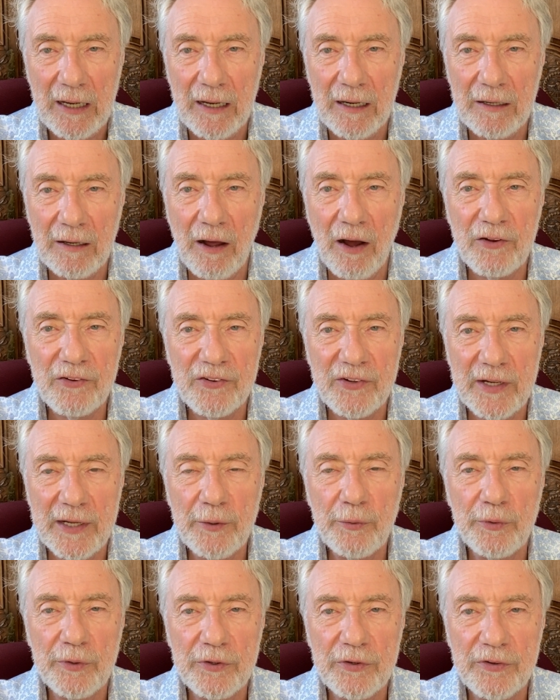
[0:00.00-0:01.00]
large
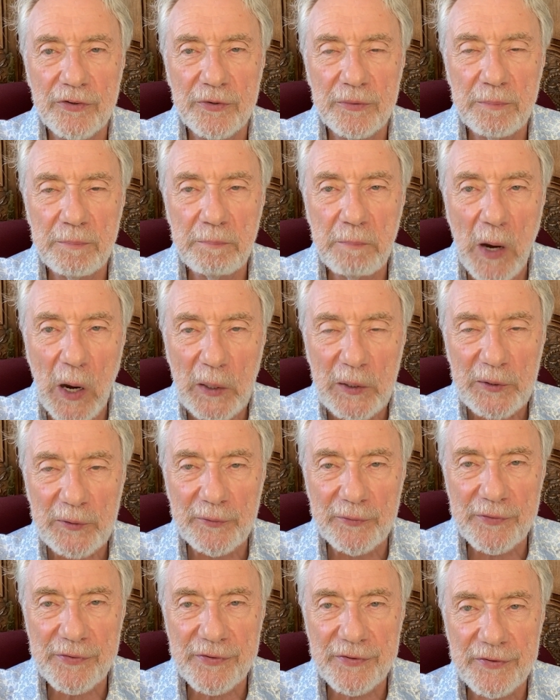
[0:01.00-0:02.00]
language
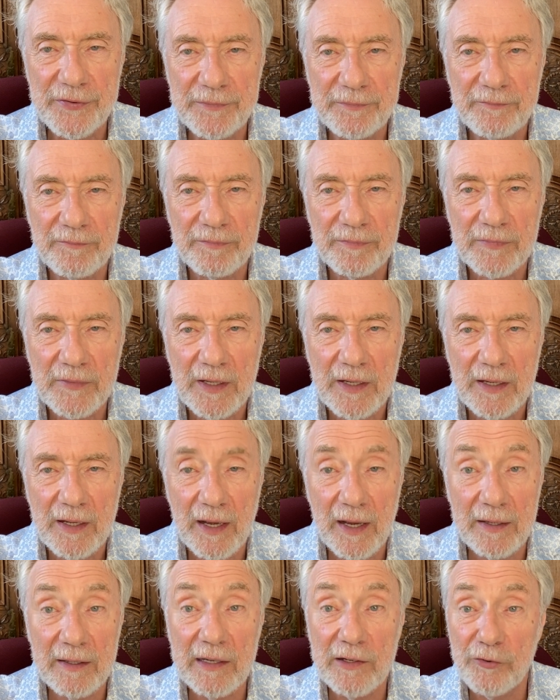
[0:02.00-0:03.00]
models
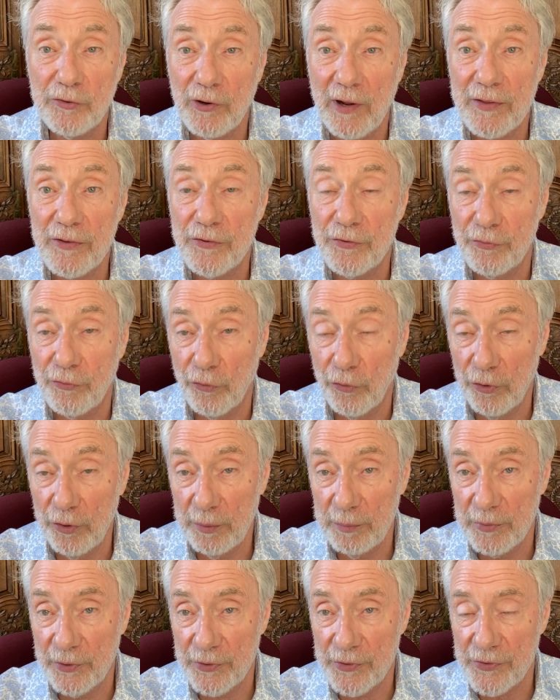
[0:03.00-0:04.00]
and in
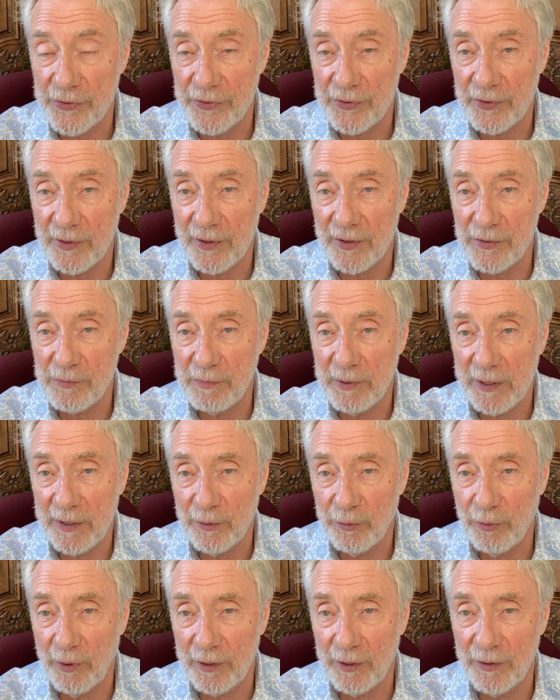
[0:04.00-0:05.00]
transformers, as
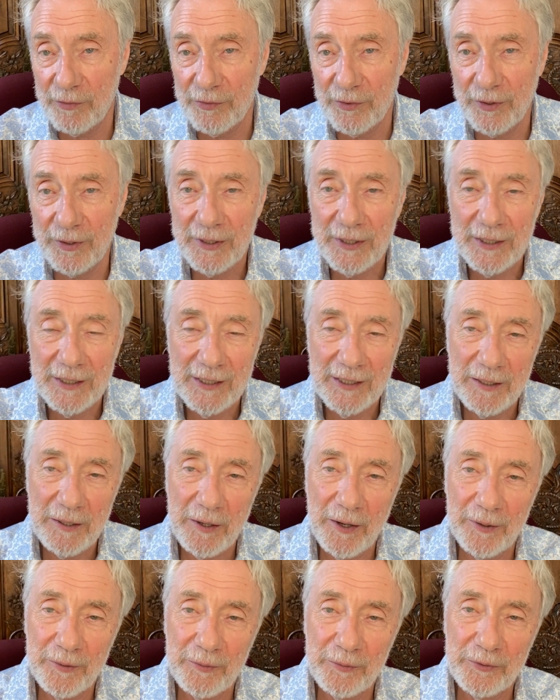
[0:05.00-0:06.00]
being one of the
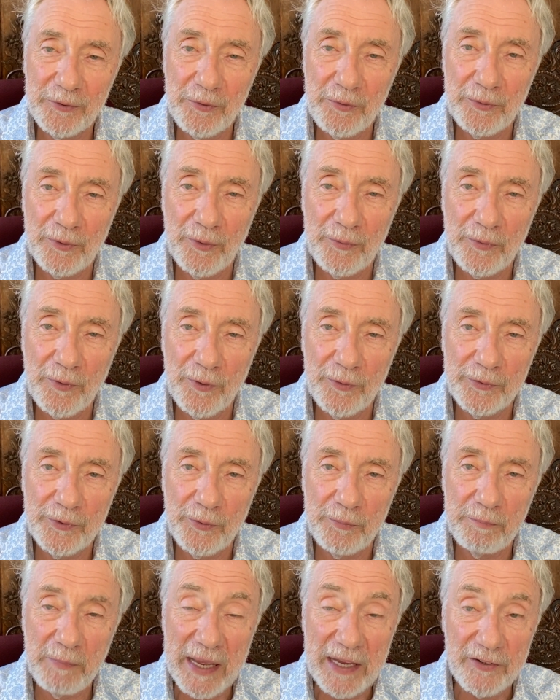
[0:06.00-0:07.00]

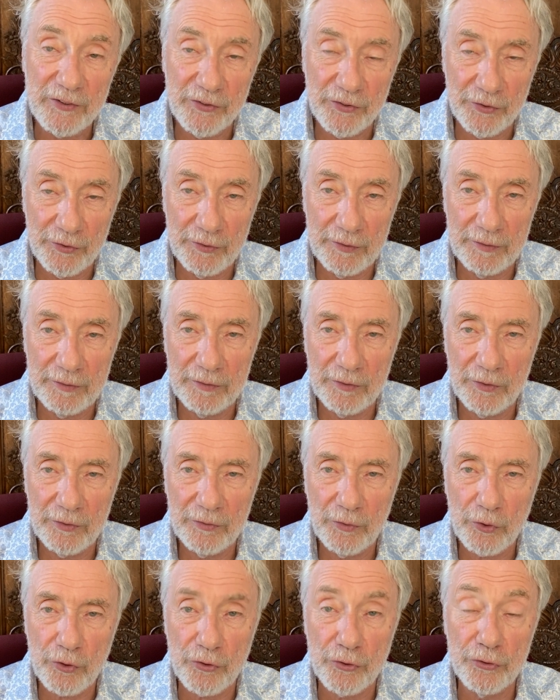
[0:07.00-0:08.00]
major,
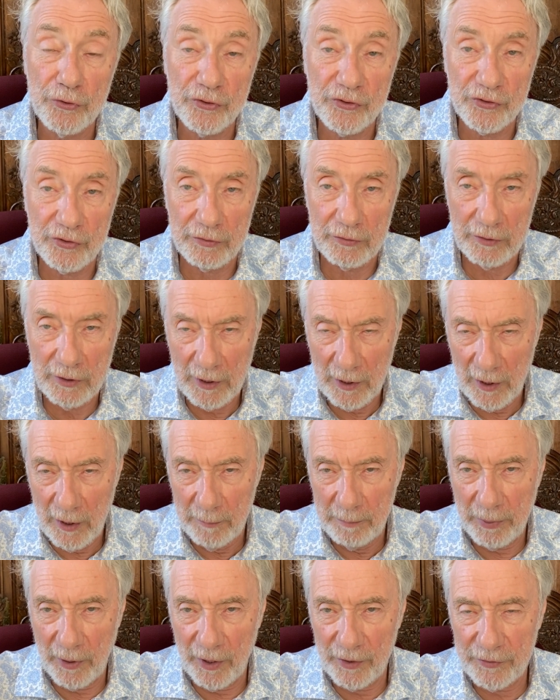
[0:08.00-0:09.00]
the crucial
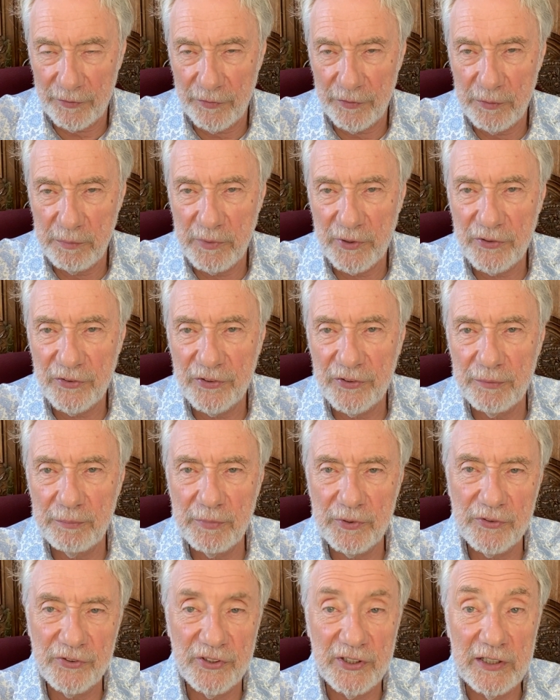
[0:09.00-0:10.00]
part of the
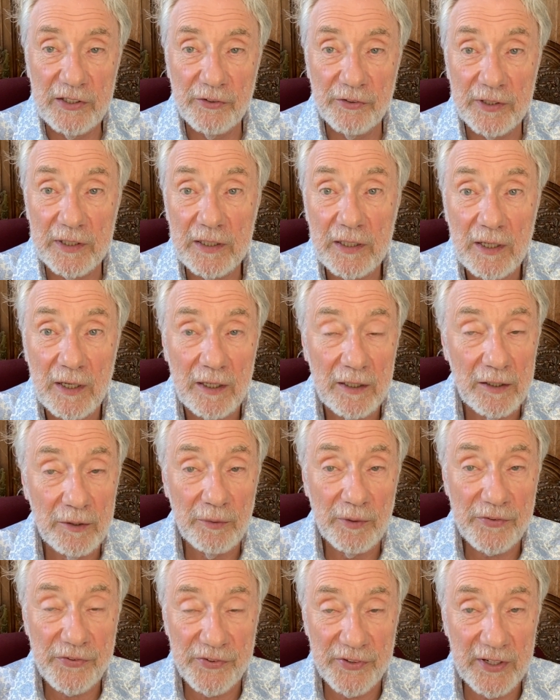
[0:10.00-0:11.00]
machinery, you
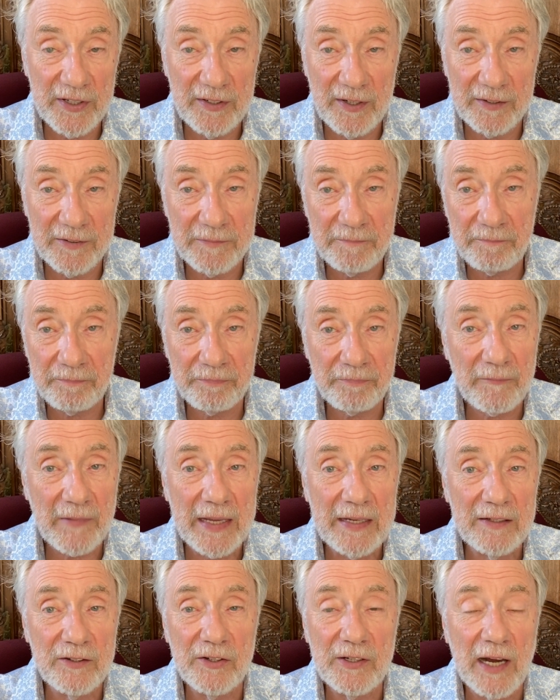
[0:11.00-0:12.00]
will see that
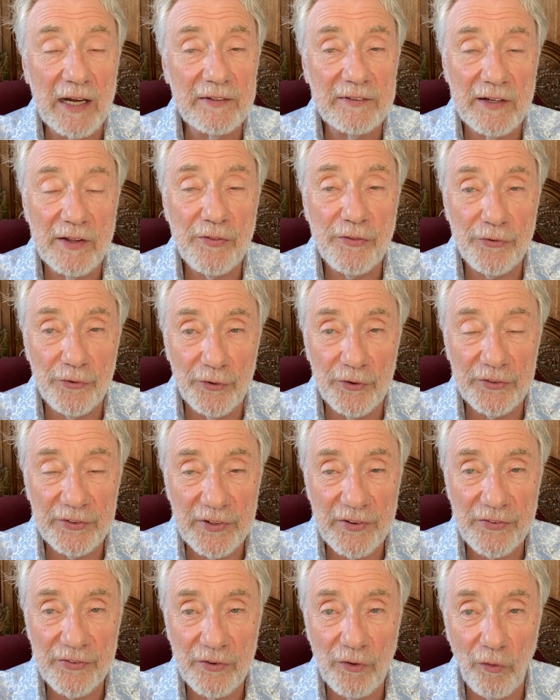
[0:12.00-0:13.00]
in the
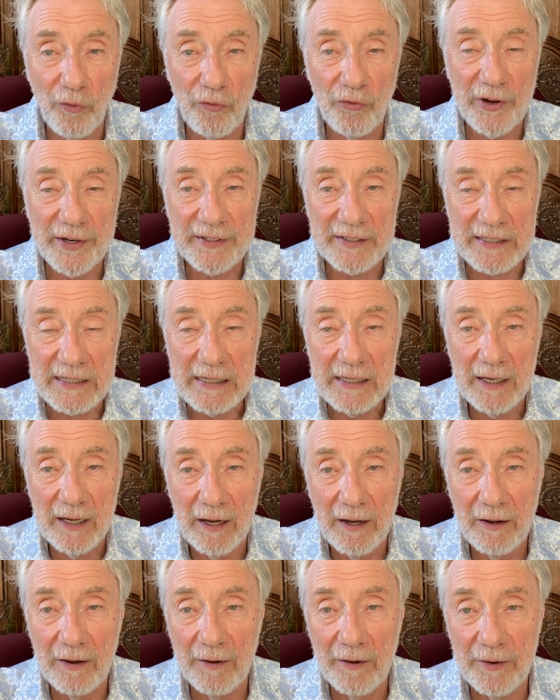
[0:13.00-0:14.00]
1930s already.
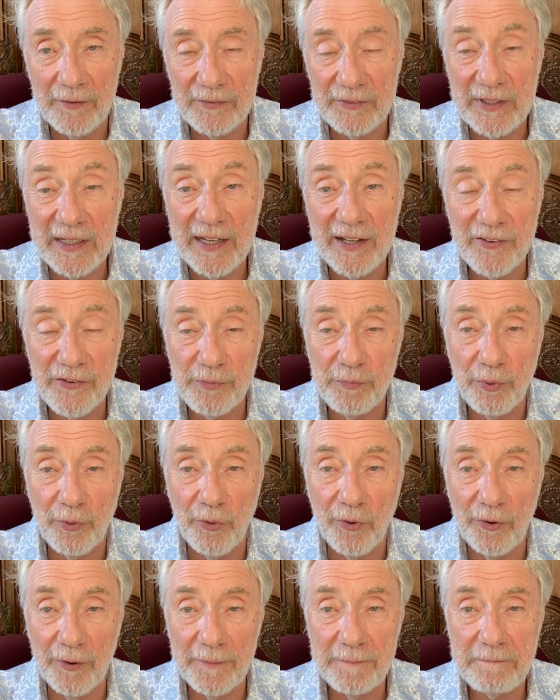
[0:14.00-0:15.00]
Niels
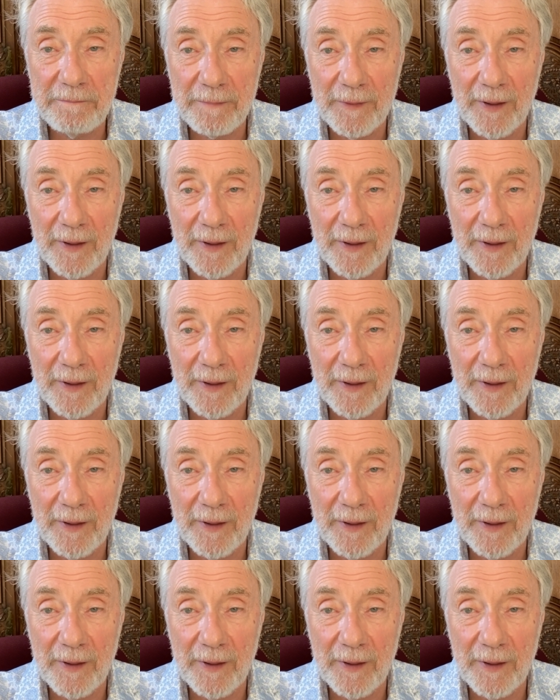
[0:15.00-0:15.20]
Bohr,